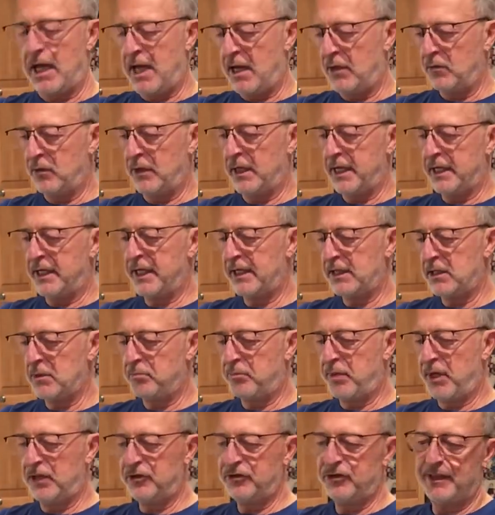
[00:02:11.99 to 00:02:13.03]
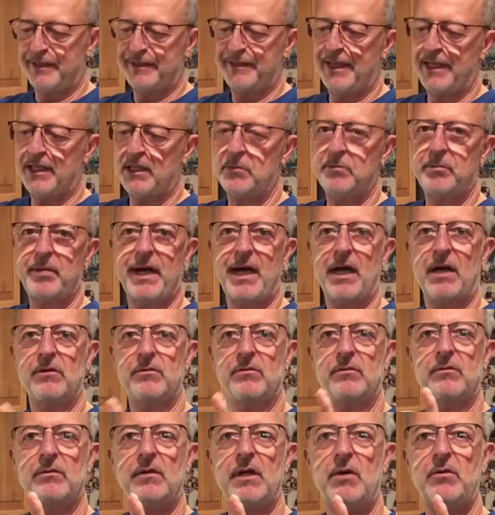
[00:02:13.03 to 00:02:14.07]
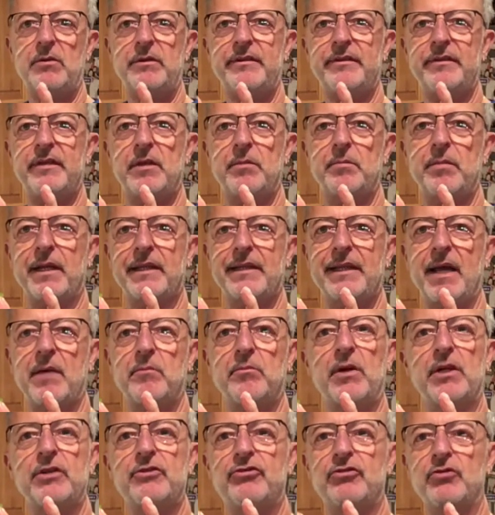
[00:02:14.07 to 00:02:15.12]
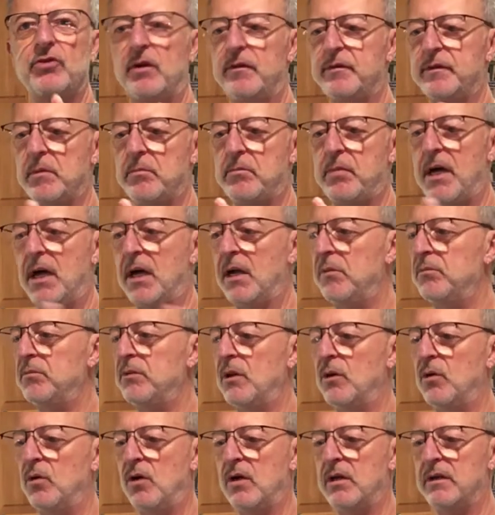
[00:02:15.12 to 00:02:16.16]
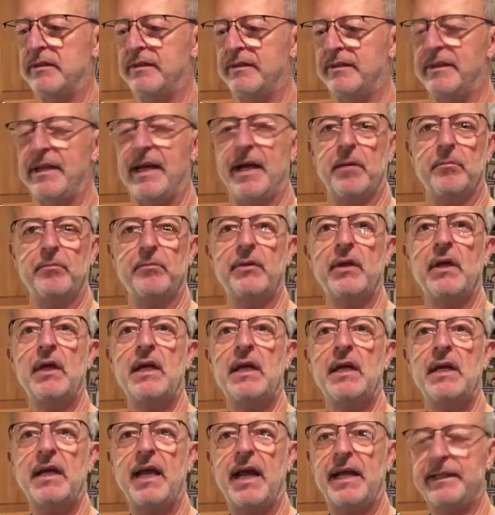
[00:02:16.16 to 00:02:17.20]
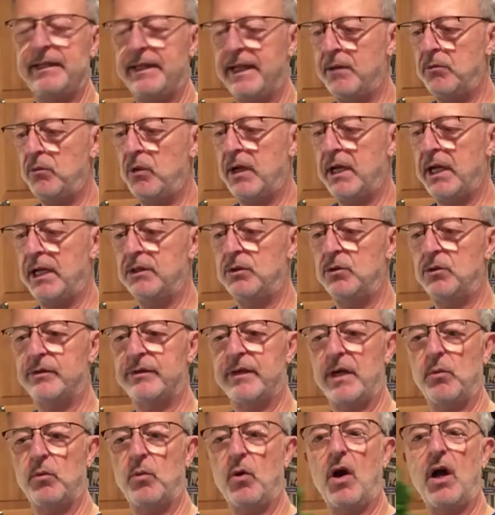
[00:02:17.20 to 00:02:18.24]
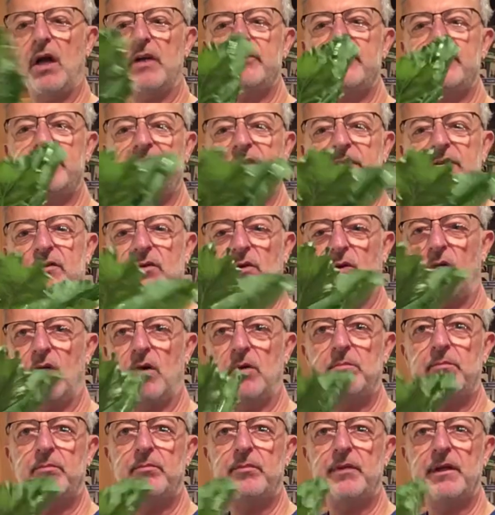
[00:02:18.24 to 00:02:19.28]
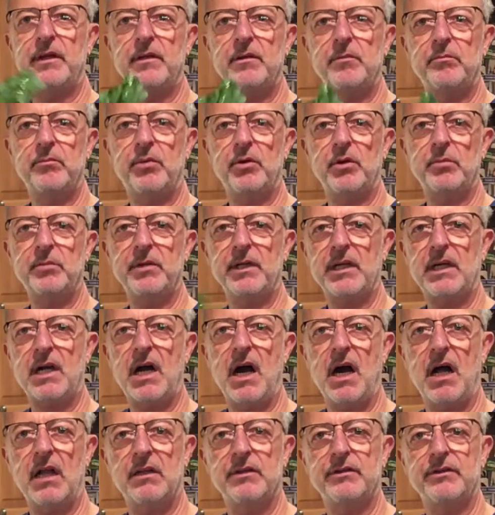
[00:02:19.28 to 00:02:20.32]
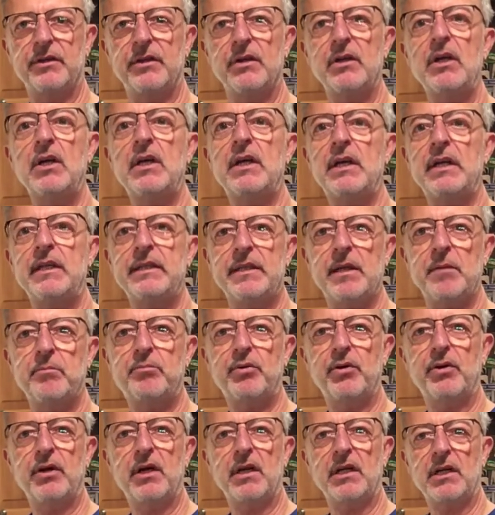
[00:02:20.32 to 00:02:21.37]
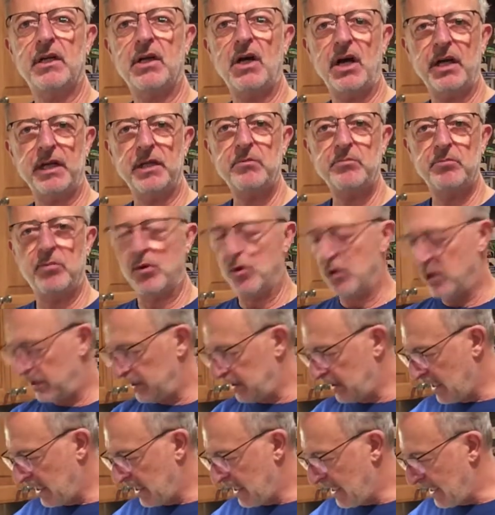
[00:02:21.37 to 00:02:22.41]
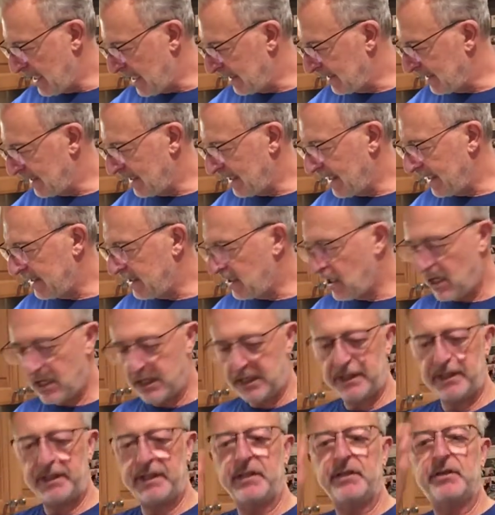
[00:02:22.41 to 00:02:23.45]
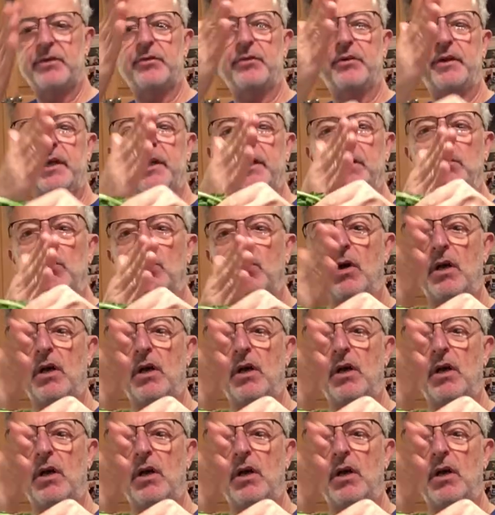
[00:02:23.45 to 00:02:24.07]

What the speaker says: When I get the bunch, I take about, I would say about that much off the bottom, the long stem. And then what I do is I wash these all, put them in a colander, then put it on a cutting board, and then I cut it in three.